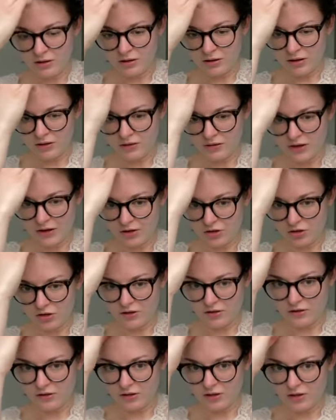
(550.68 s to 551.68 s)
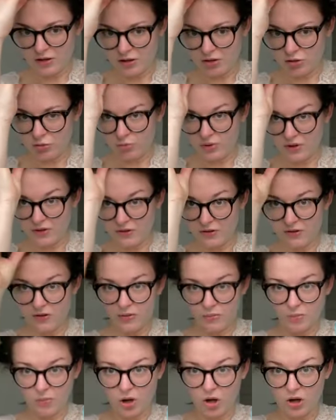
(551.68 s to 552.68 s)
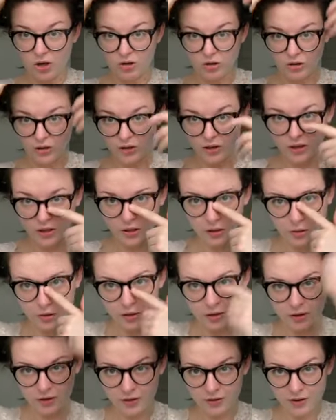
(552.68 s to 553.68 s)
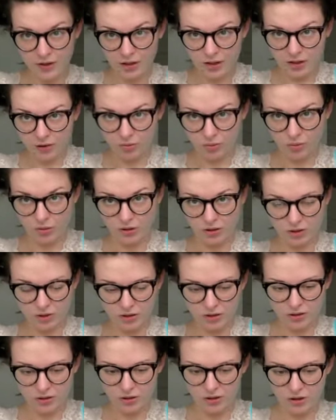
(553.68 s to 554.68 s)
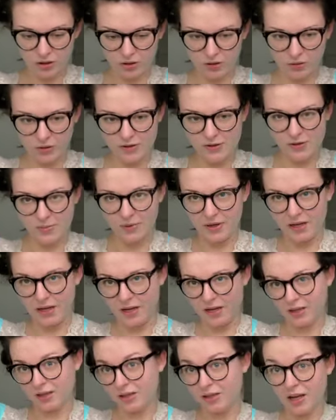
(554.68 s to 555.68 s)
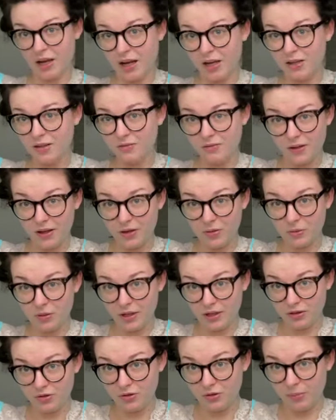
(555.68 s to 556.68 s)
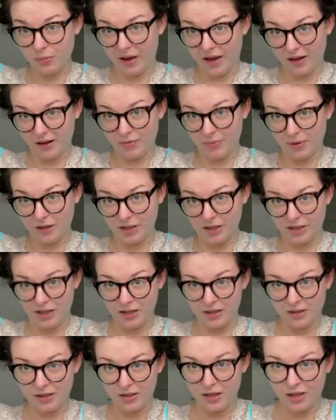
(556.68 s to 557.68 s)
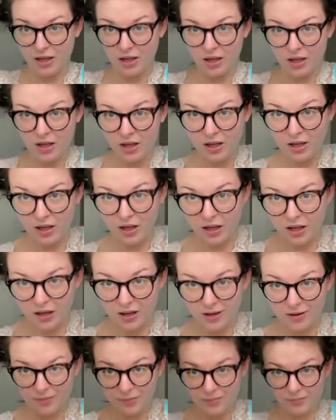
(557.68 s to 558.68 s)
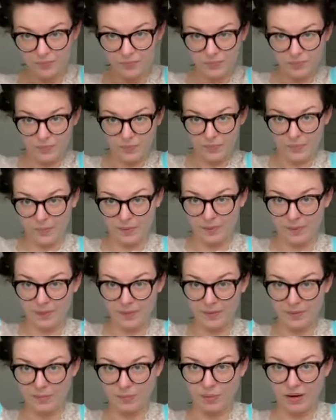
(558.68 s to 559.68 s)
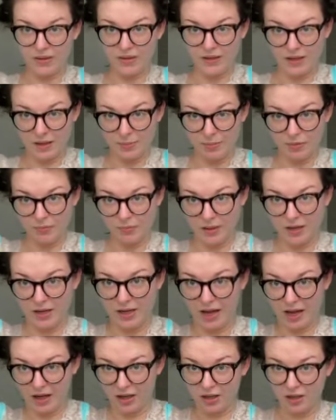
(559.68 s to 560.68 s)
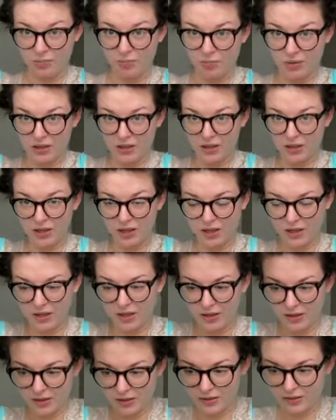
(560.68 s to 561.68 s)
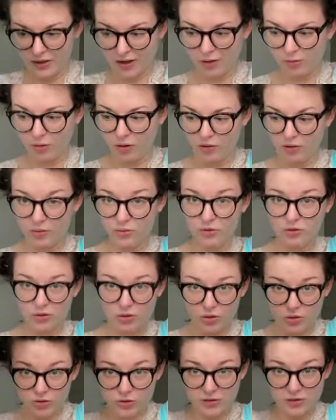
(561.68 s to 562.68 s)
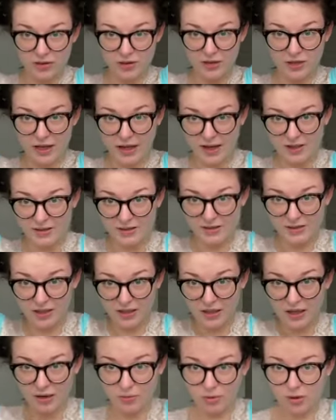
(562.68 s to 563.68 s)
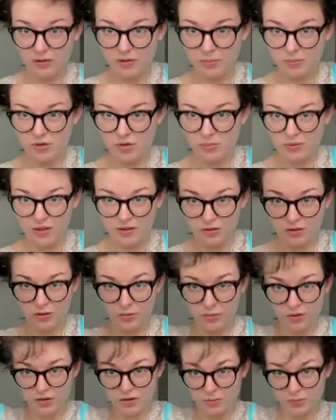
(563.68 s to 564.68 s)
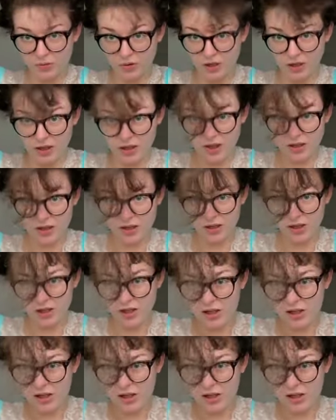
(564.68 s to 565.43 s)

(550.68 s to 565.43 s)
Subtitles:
sections a little bit smaller than I would on the rest of my head. Kind of like when I do the back of my head by the nape of my neck, because I want those curls to last and I want them to be a little bit springier.